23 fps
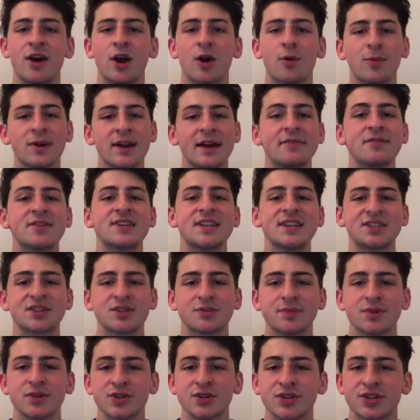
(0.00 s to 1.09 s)
or whatever
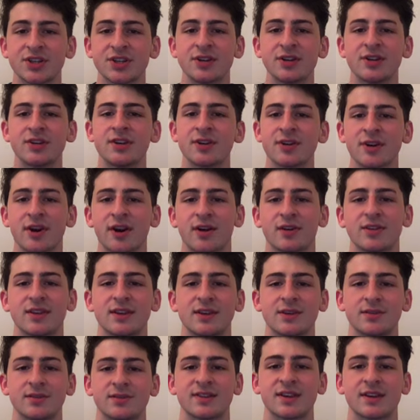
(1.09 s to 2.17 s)
distribution you're currently
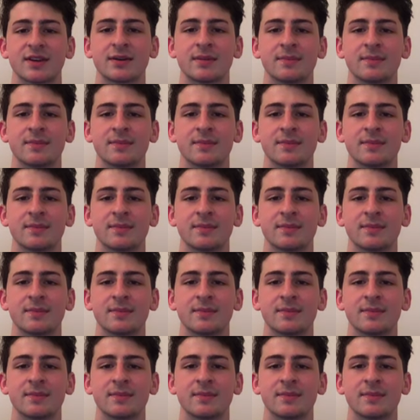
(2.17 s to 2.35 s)
using.